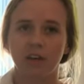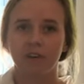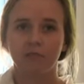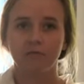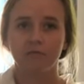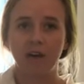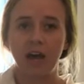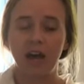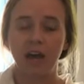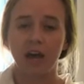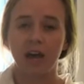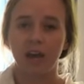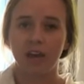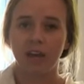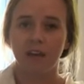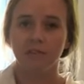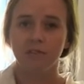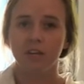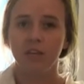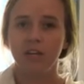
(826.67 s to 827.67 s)
a
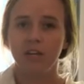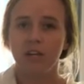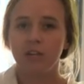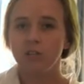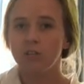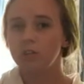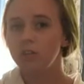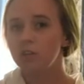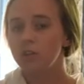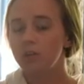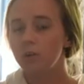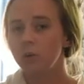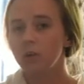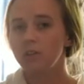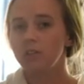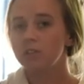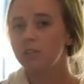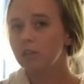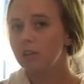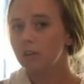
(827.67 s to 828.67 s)
5, 2, or
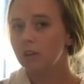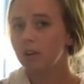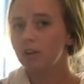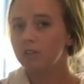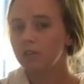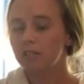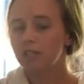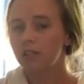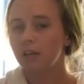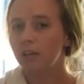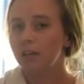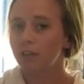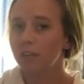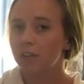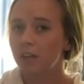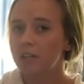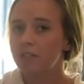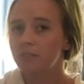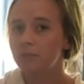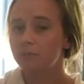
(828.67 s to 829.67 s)
a 0 to tell you
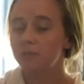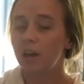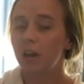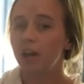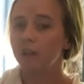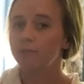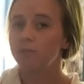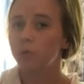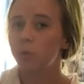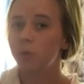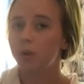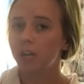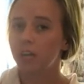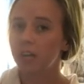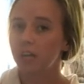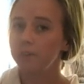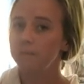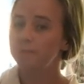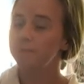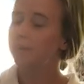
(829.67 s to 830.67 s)
that it's
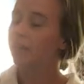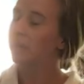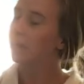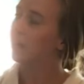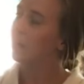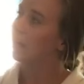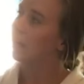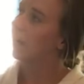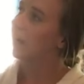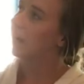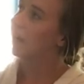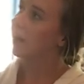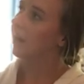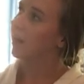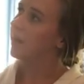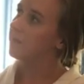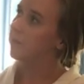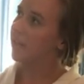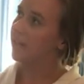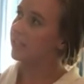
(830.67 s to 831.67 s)
520,
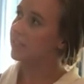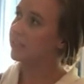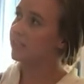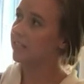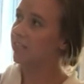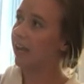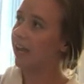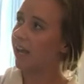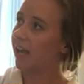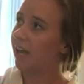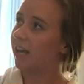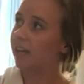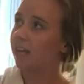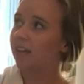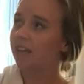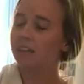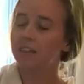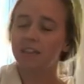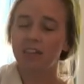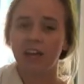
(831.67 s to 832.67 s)
um,
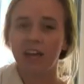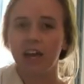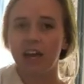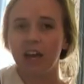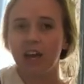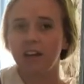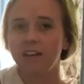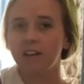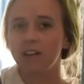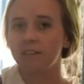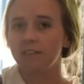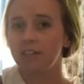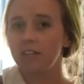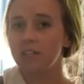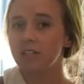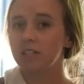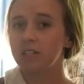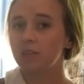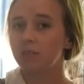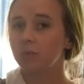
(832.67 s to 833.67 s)
instead they had
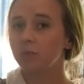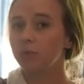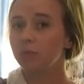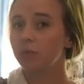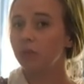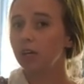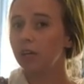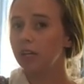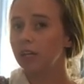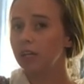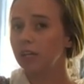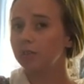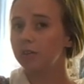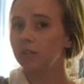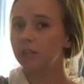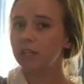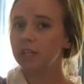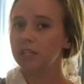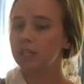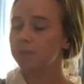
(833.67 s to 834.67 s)
these really,
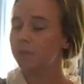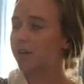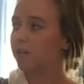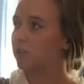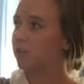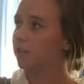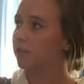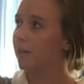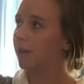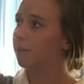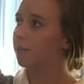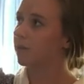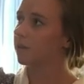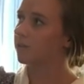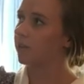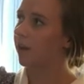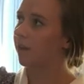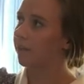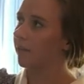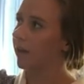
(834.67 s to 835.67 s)
really special
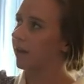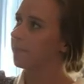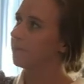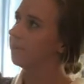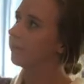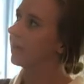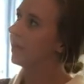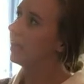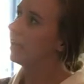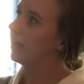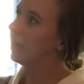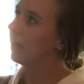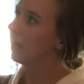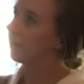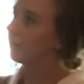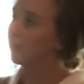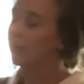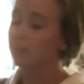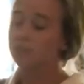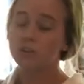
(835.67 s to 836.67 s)
numbers on them.
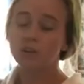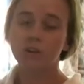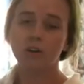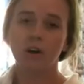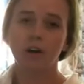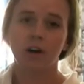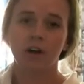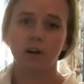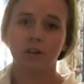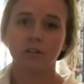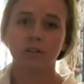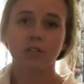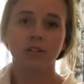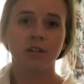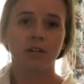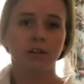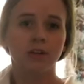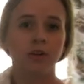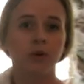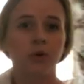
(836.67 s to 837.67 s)
And these are called
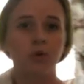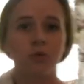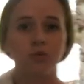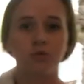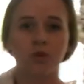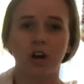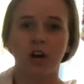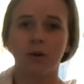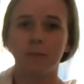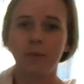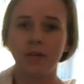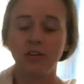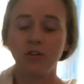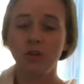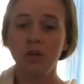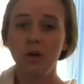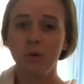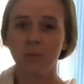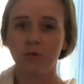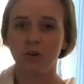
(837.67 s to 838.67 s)
Roman
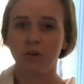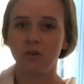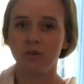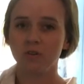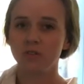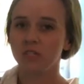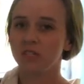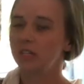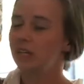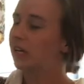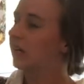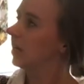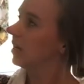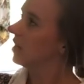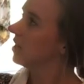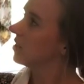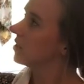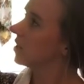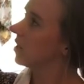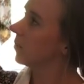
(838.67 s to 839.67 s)
numerals.
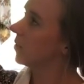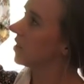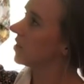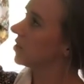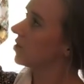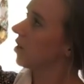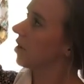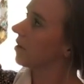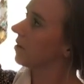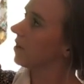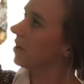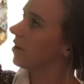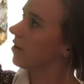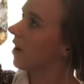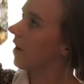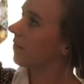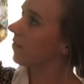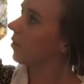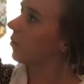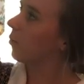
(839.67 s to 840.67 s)
So we start here
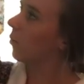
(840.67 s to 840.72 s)
at the